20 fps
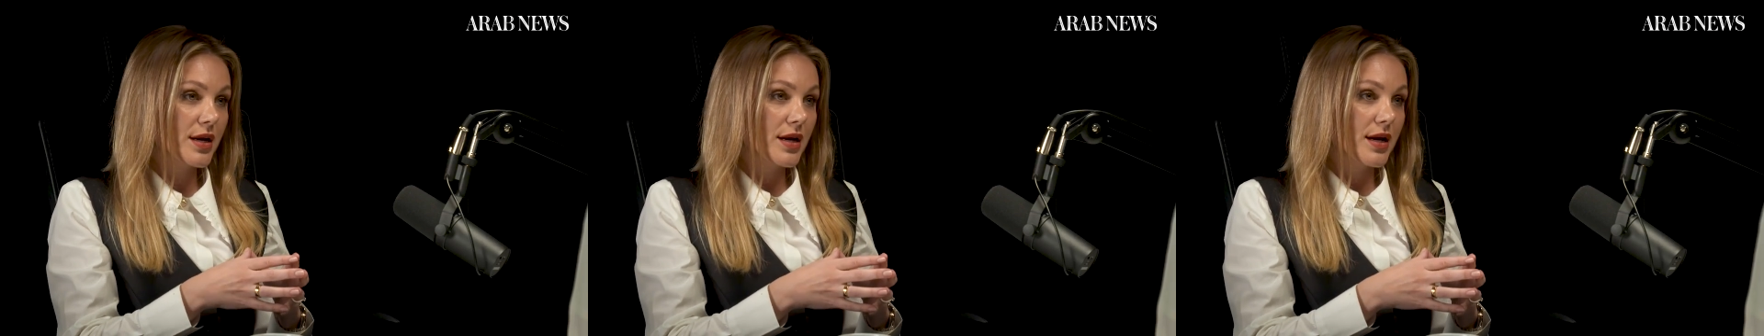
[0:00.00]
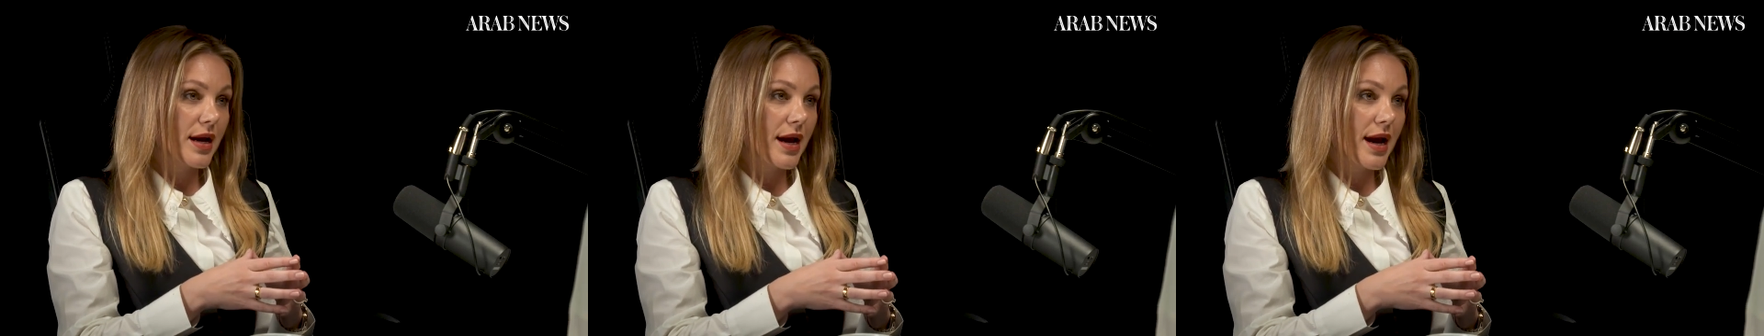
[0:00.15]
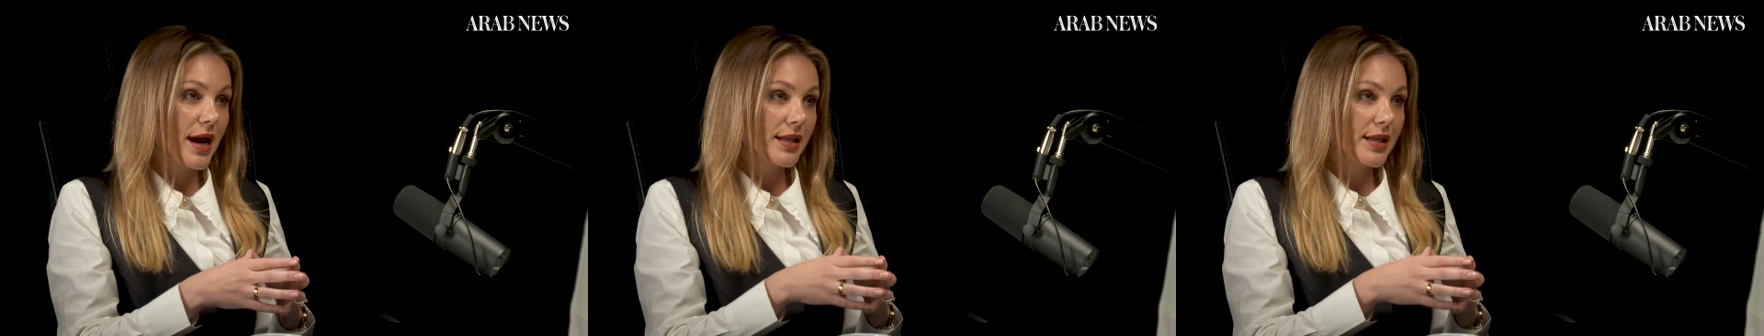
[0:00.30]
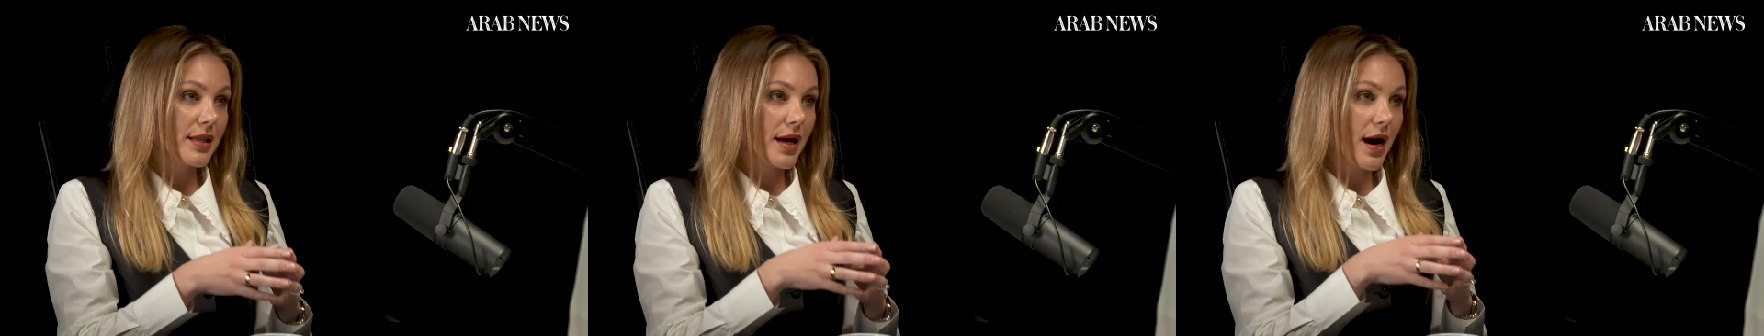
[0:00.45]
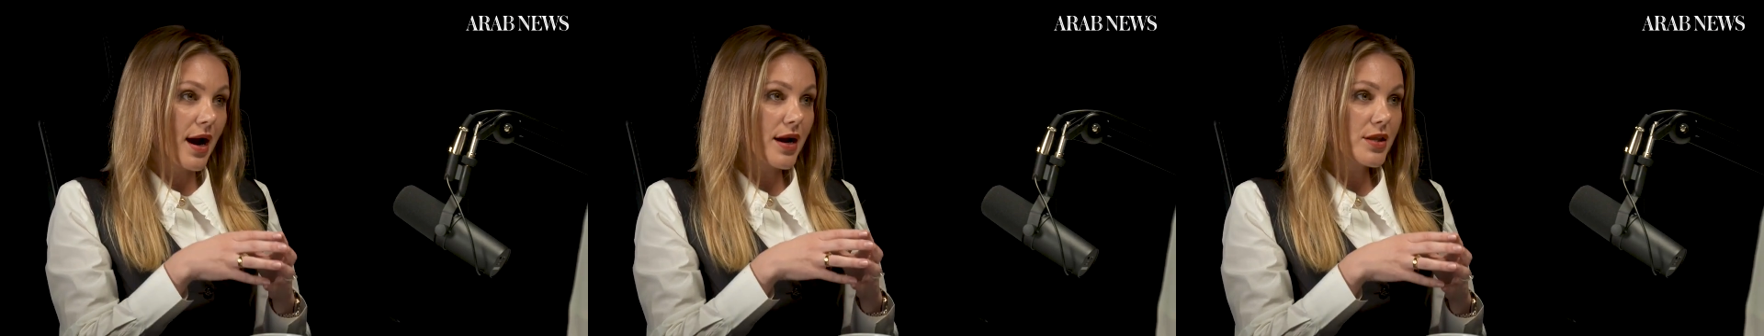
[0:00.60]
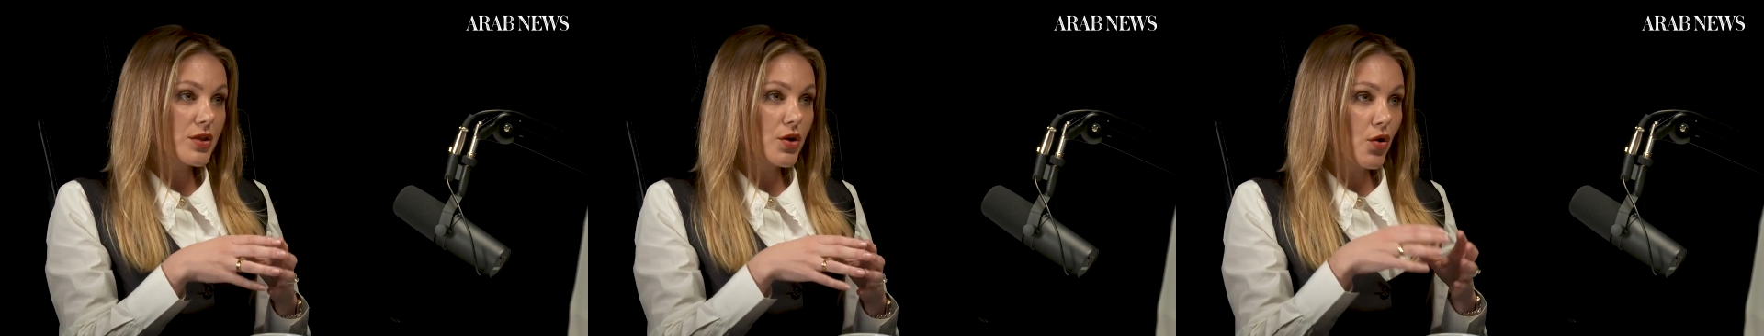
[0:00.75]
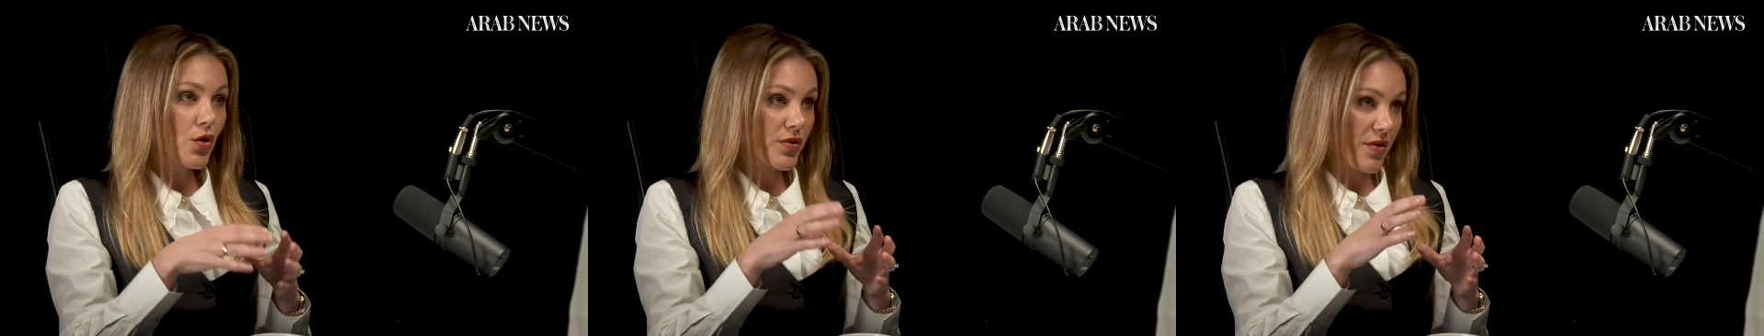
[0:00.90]
And I
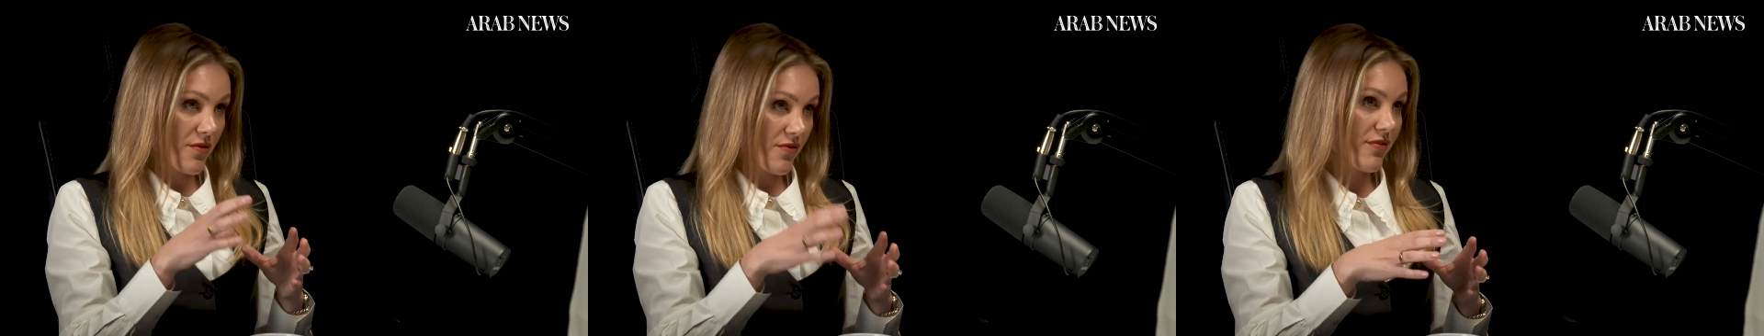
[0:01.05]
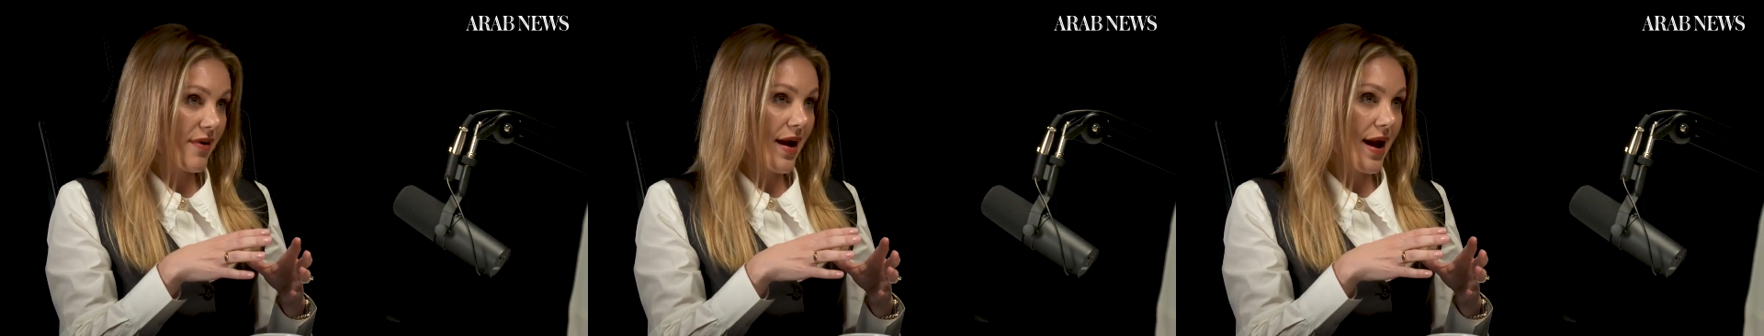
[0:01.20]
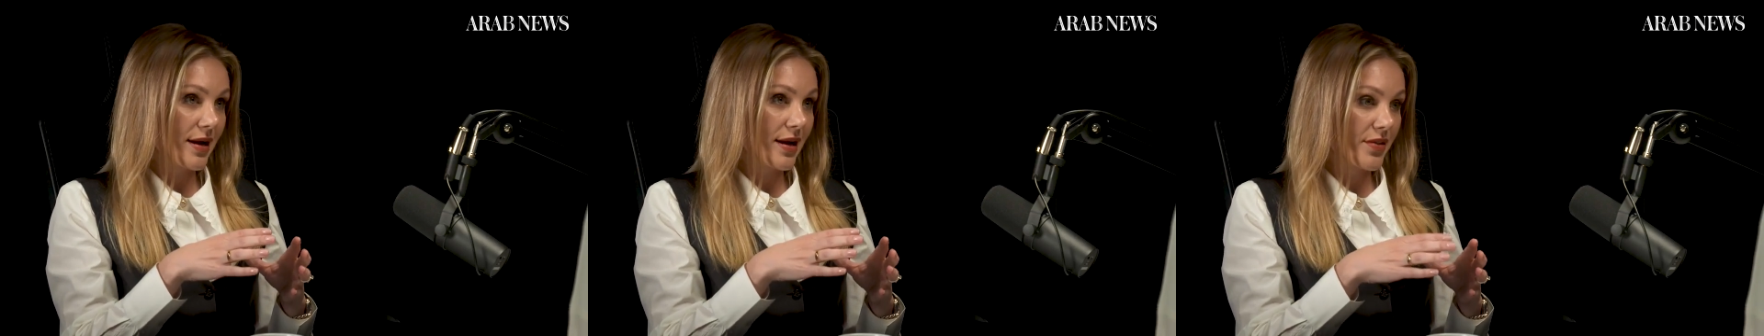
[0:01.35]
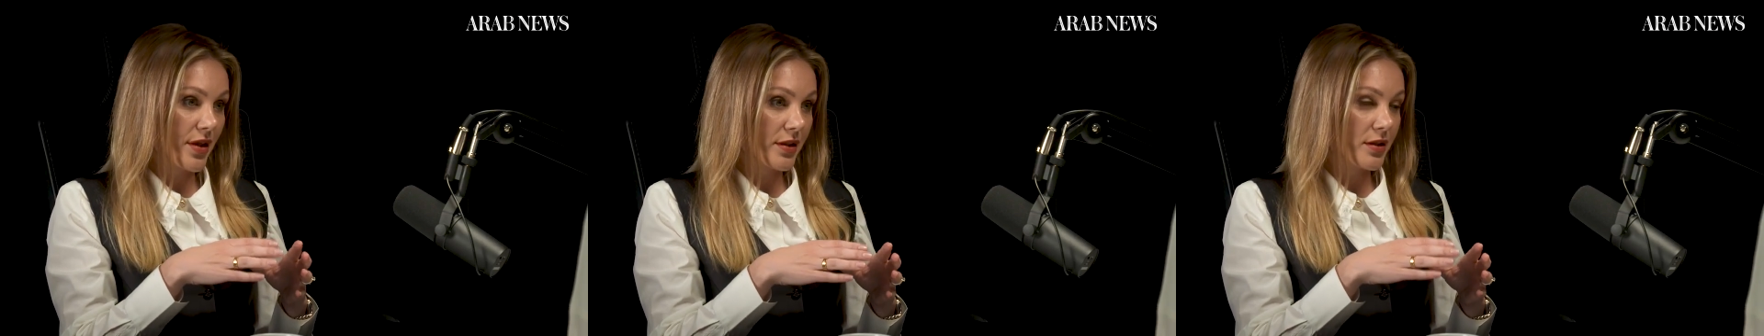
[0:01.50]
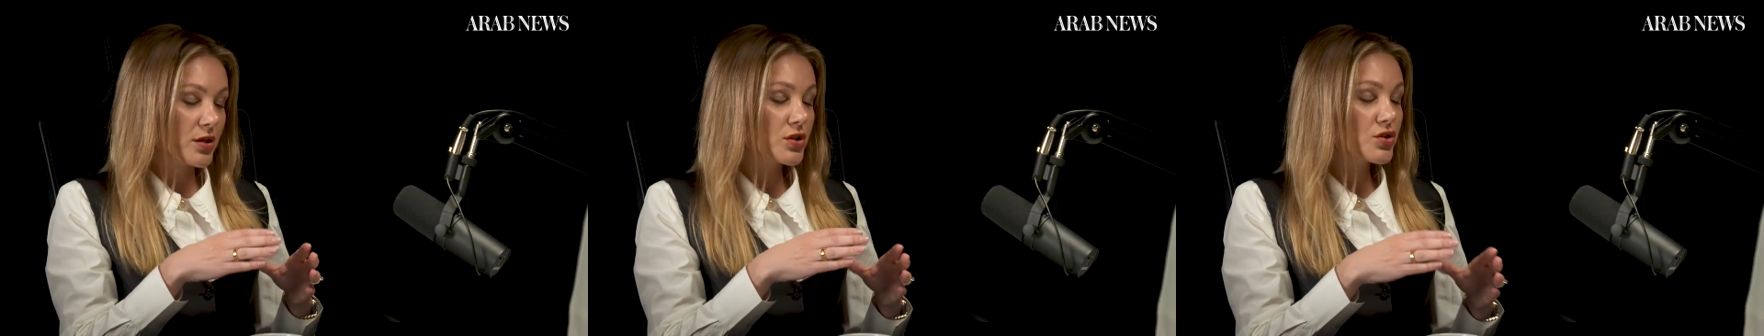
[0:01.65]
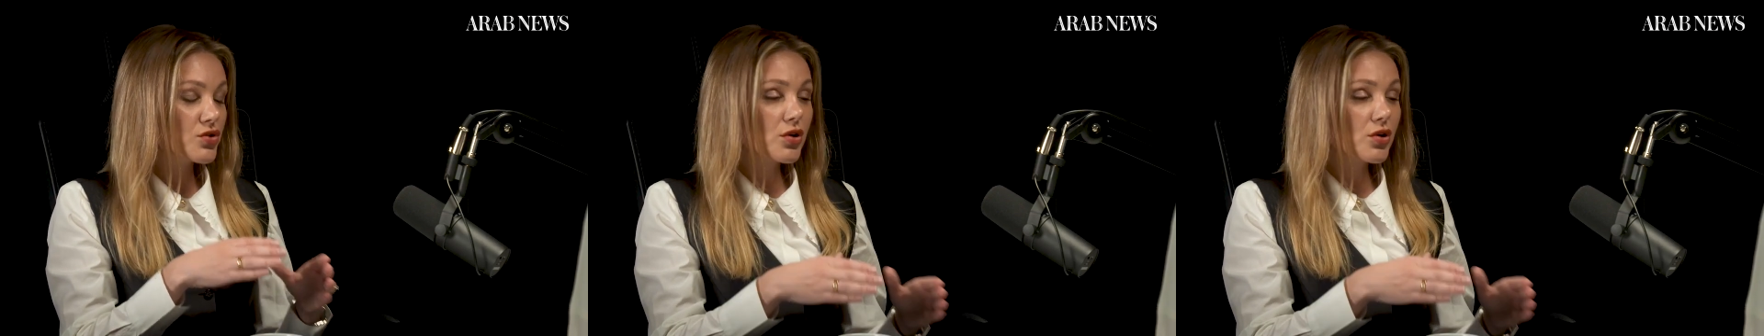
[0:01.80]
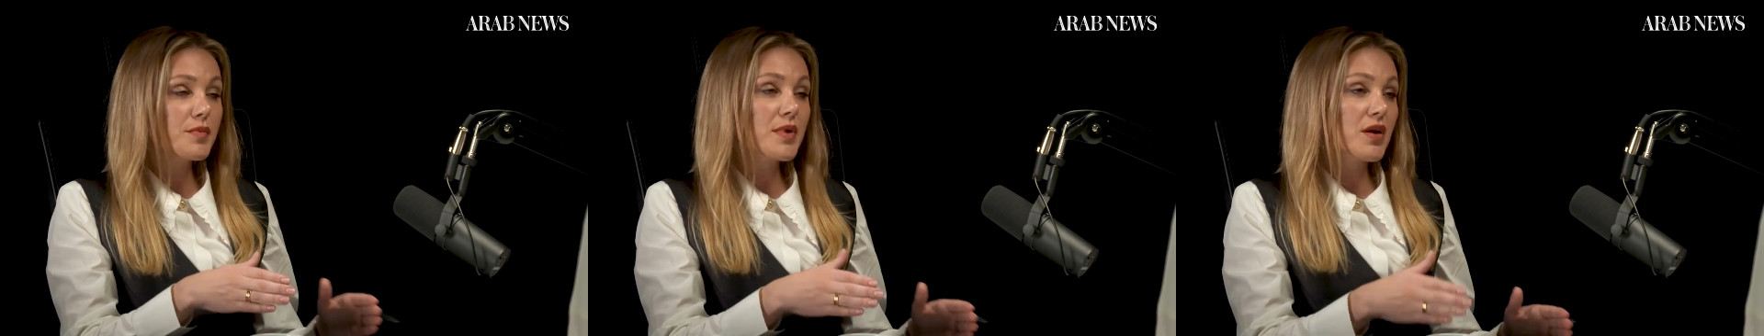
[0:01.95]
know the fact that it
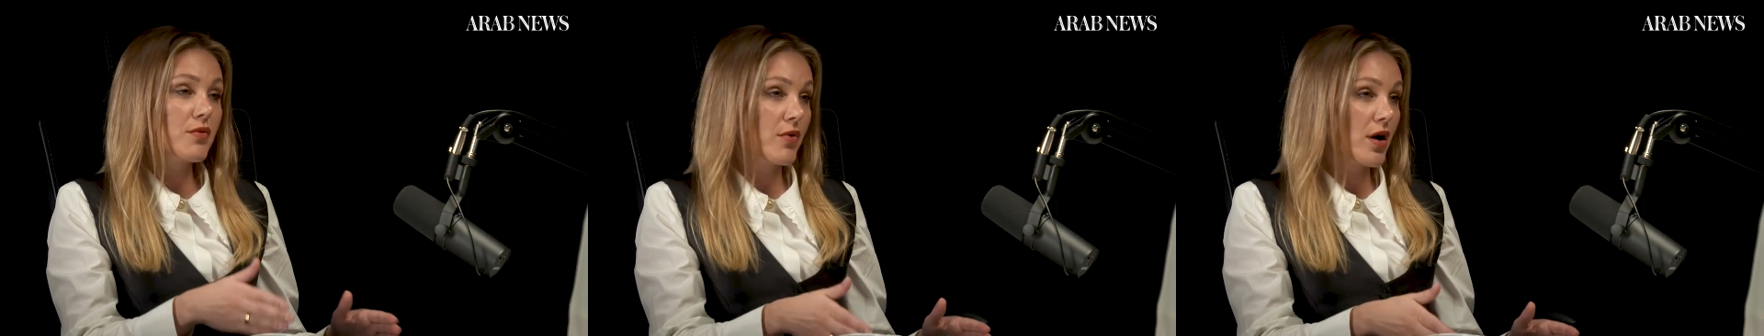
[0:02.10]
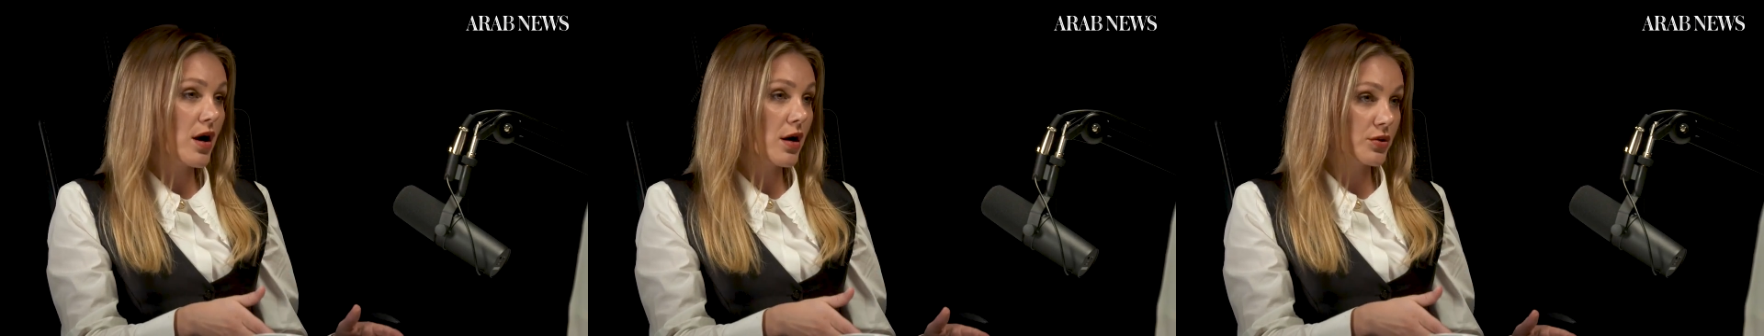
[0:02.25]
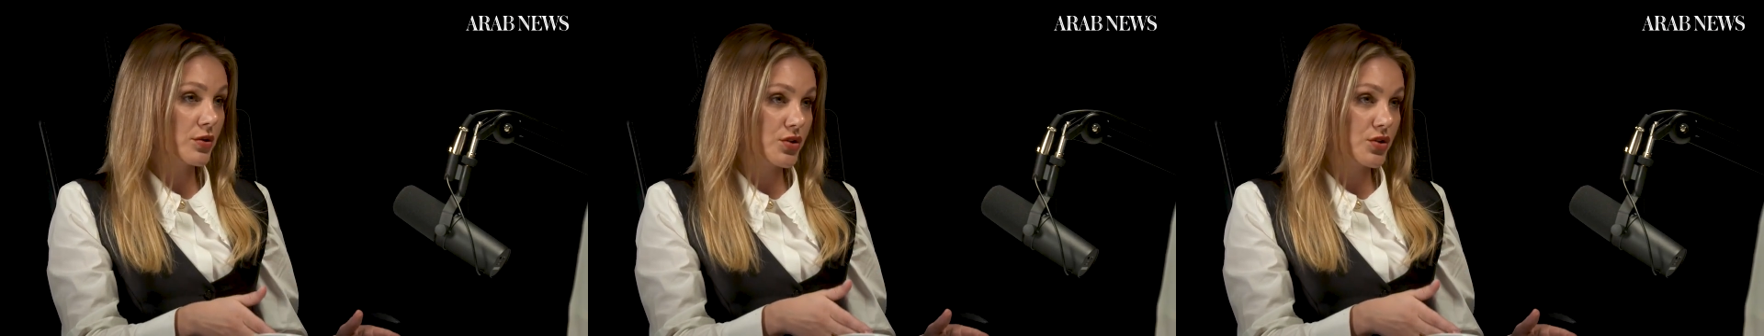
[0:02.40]
took me a while